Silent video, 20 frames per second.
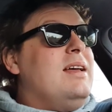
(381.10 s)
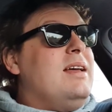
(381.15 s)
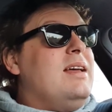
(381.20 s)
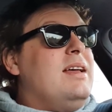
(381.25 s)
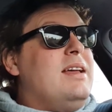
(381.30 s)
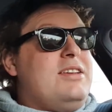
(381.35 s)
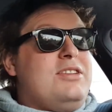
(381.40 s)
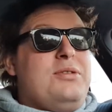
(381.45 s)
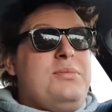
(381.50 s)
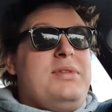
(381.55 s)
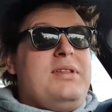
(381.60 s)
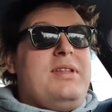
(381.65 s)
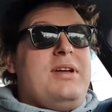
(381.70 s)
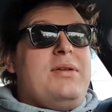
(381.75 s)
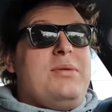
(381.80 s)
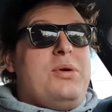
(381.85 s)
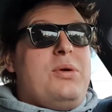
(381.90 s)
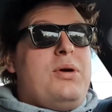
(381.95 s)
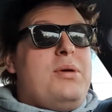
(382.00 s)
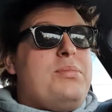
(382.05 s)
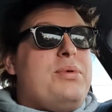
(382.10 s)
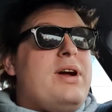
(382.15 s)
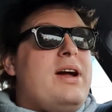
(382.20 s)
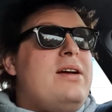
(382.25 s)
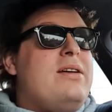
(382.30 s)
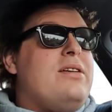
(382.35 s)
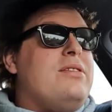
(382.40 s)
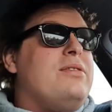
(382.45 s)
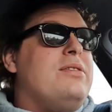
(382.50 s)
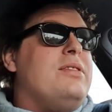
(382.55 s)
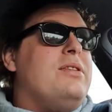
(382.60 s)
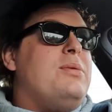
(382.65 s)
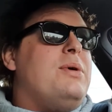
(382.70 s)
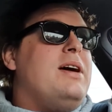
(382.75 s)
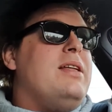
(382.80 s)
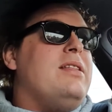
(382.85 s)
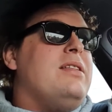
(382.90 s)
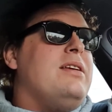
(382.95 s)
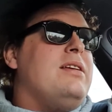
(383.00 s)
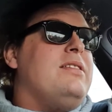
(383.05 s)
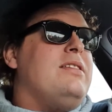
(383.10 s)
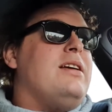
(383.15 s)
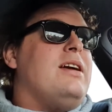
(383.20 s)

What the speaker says: it's something that I'm quite proud of, and the way that things